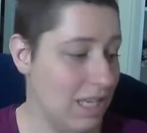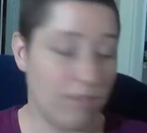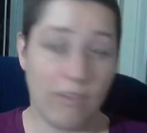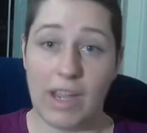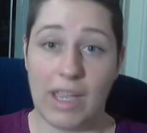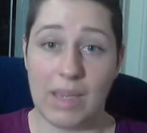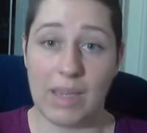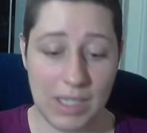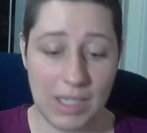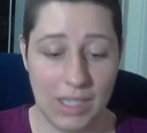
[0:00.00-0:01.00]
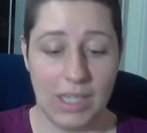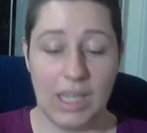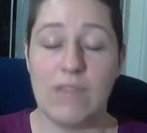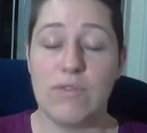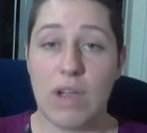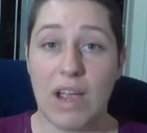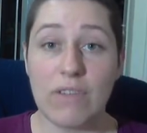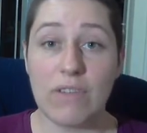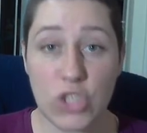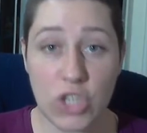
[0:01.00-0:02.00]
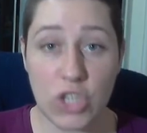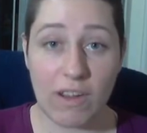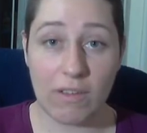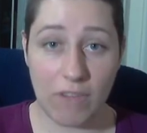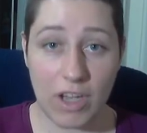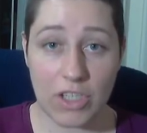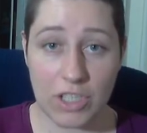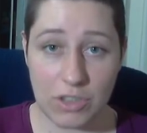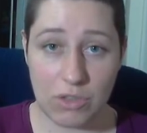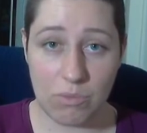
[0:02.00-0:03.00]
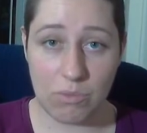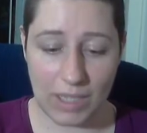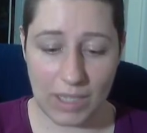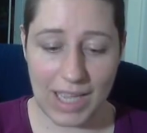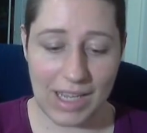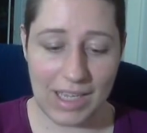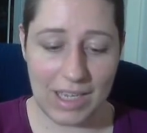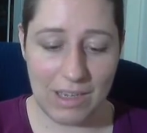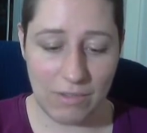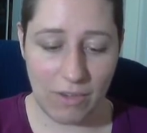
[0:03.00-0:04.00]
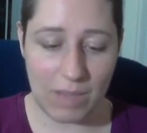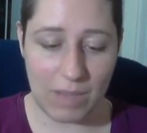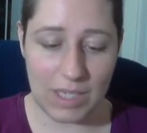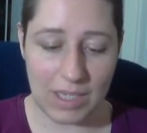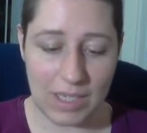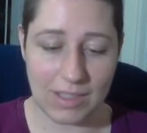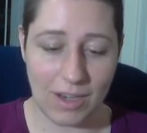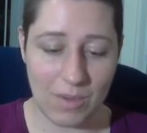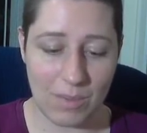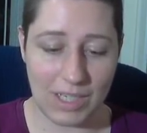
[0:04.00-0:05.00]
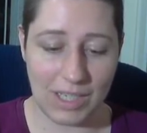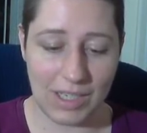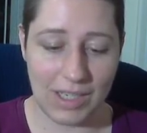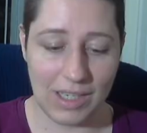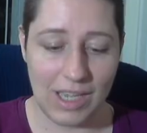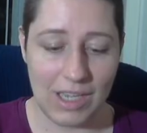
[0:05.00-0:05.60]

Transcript: keyframe If you're ever sharing functions, you must add a keyframe because Harmony.